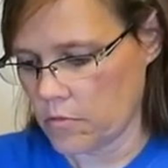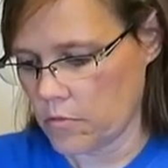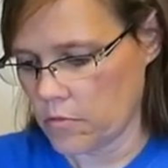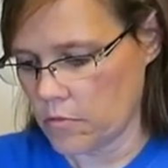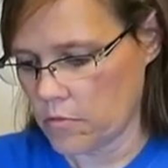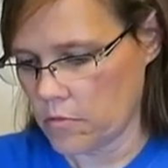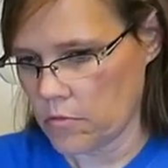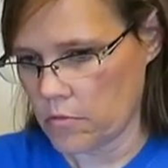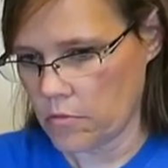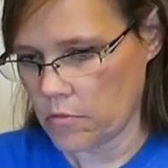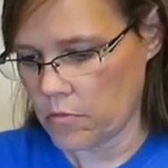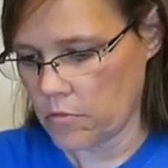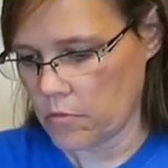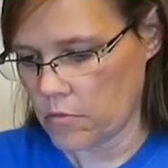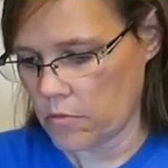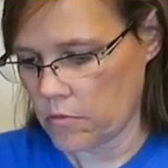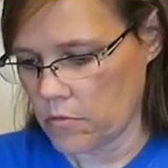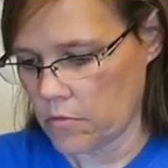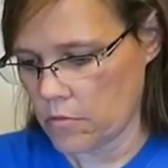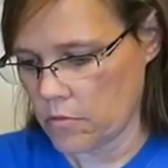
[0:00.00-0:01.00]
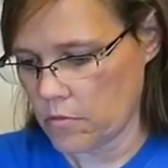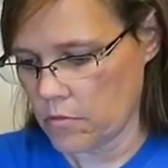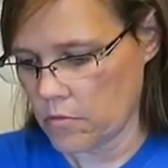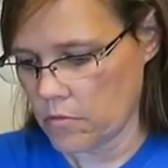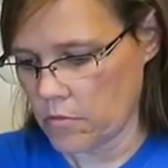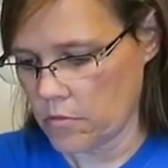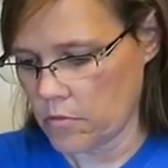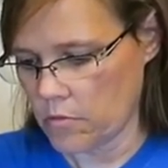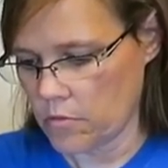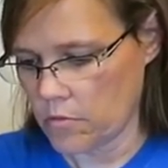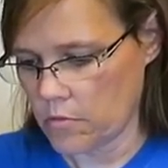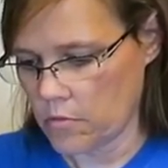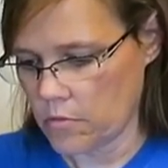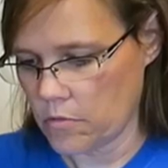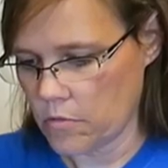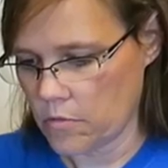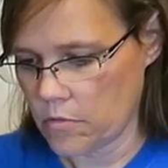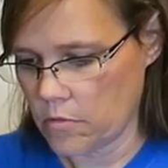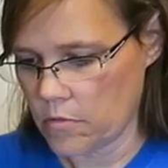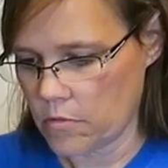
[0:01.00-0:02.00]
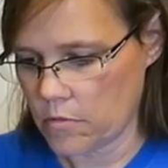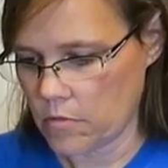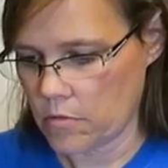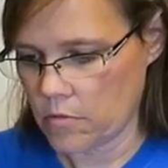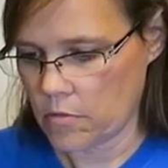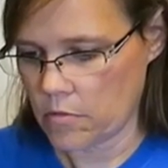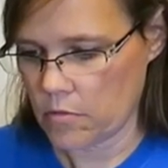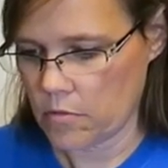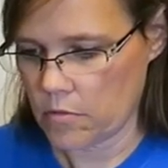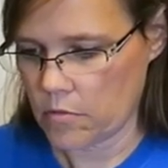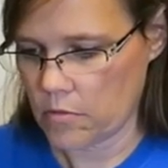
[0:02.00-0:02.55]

[no speech]